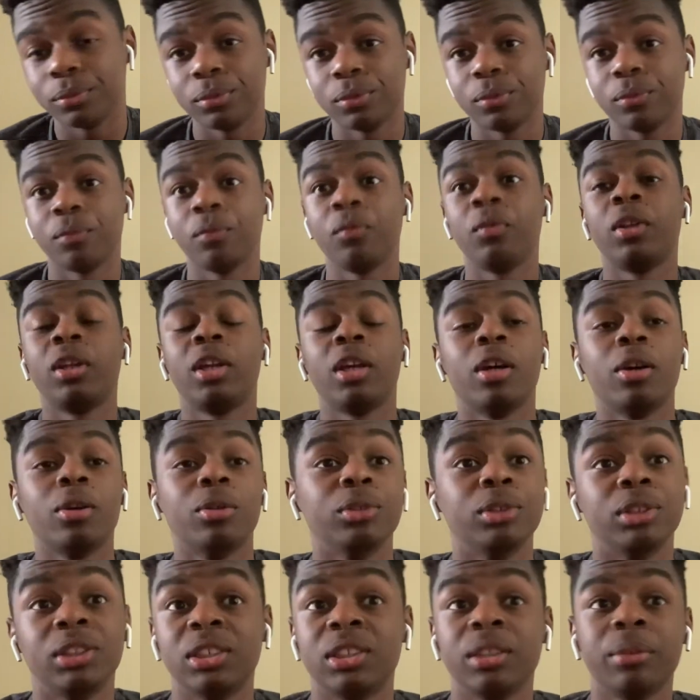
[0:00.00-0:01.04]
Video,
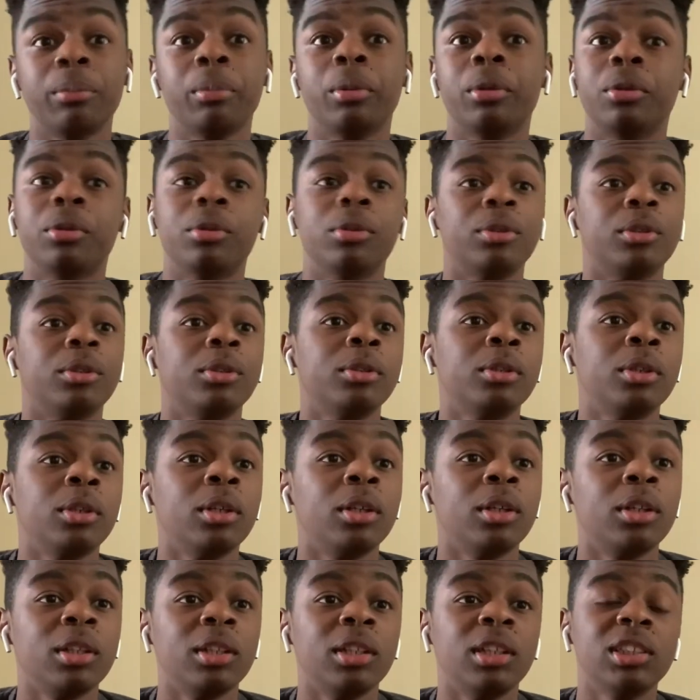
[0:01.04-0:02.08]
simple.
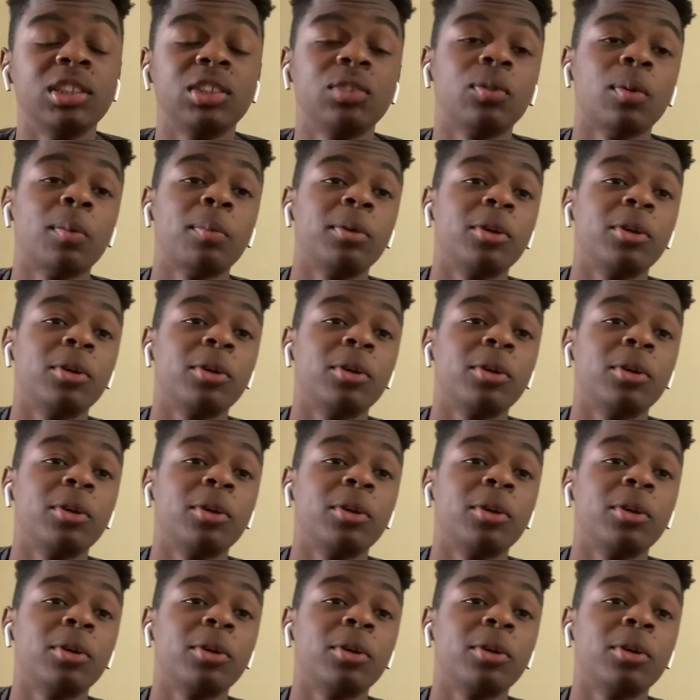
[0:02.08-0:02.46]
This is from